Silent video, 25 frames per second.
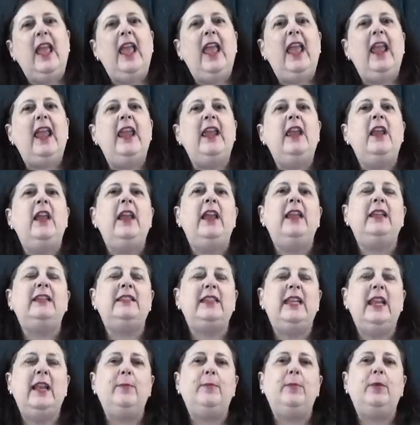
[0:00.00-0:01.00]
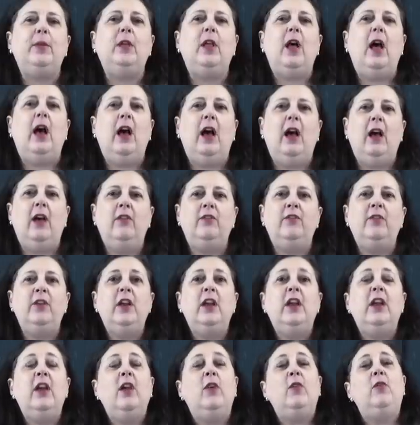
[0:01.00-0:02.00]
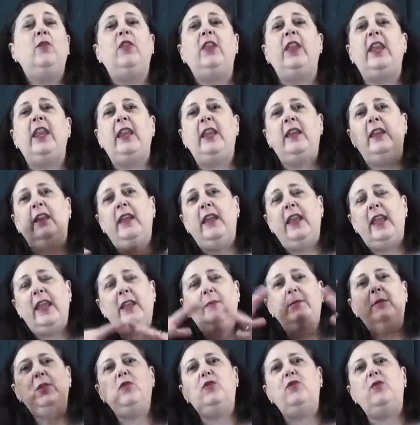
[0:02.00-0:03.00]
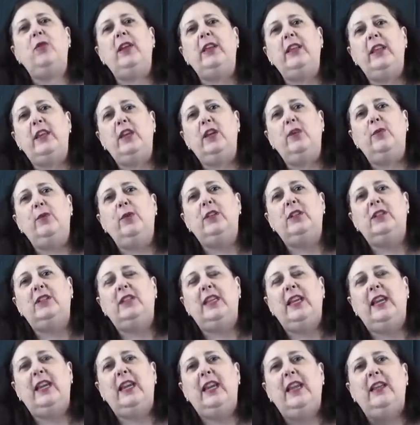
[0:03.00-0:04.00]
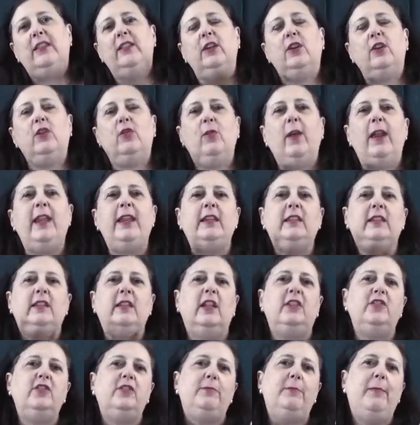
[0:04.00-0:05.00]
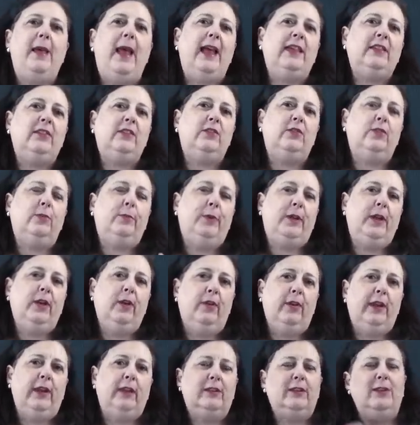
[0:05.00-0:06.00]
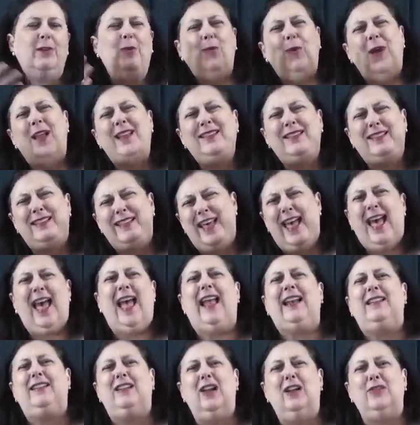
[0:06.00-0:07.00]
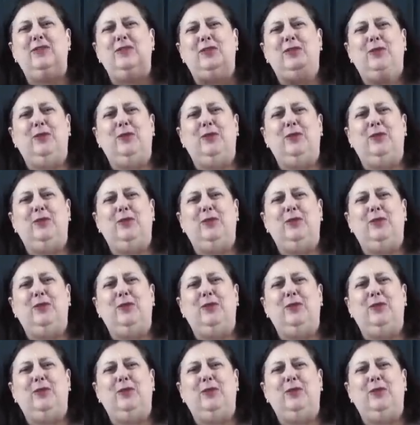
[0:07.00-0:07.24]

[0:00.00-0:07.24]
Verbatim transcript: an example of the imagery that you would see in the Great Dutch Master period. So when's that, Dr.